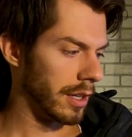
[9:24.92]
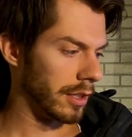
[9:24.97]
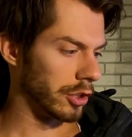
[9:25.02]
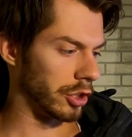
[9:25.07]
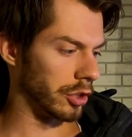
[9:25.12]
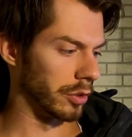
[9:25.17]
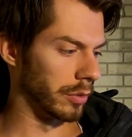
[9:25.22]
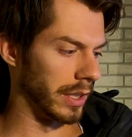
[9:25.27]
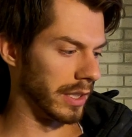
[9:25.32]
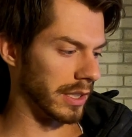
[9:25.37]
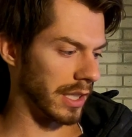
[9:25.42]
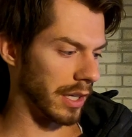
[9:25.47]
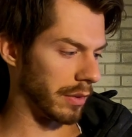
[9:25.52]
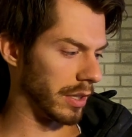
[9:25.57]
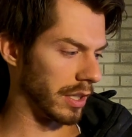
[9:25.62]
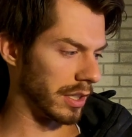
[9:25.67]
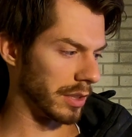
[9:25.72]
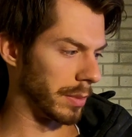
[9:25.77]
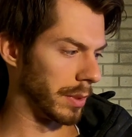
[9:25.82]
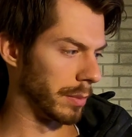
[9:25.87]
shoelace
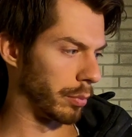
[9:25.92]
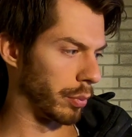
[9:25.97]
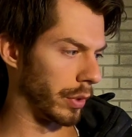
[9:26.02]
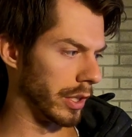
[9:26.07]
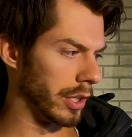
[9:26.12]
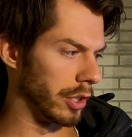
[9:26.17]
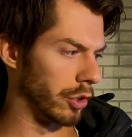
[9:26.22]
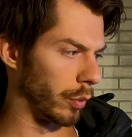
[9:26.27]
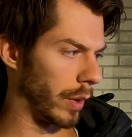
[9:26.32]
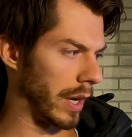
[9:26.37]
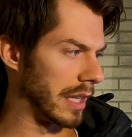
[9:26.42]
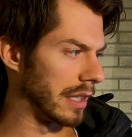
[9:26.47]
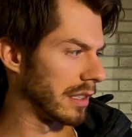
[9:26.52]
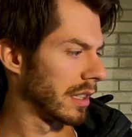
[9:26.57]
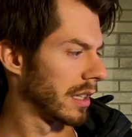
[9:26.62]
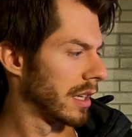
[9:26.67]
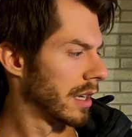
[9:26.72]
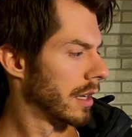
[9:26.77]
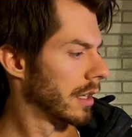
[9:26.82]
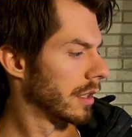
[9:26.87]
area has been pretty
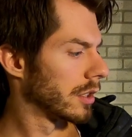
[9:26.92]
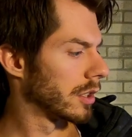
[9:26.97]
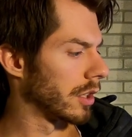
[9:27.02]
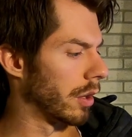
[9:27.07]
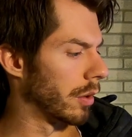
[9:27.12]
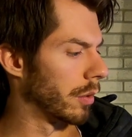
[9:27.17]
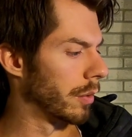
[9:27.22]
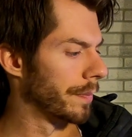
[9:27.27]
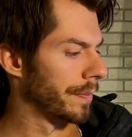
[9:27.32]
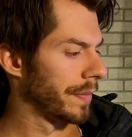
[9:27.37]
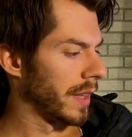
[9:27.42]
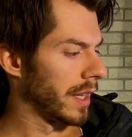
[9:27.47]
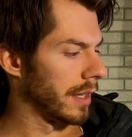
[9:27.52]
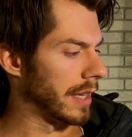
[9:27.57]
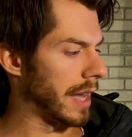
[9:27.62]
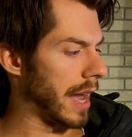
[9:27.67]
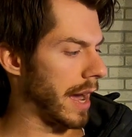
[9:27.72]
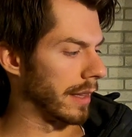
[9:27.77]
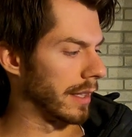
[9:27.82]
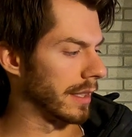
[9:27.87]
great. So
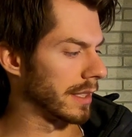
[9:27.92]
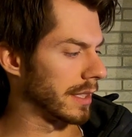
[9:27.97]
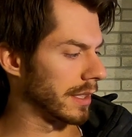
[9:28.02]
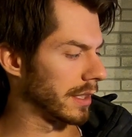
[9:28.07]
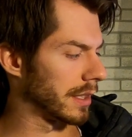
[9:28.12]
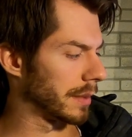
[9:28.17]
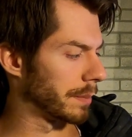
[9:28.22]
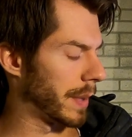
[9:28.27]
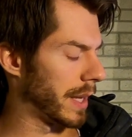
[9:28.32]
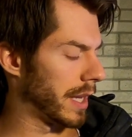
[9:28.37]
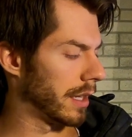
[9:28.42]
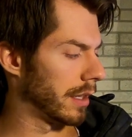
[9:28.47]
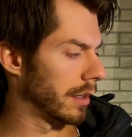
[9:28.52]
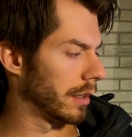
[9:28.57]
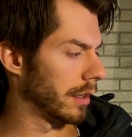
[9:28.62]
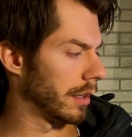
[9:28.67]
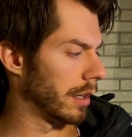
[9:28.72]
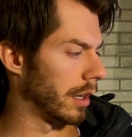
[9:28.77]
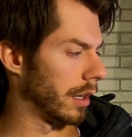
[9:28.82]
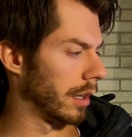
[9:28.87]
yeah, this has
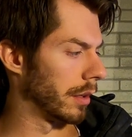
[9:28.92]
been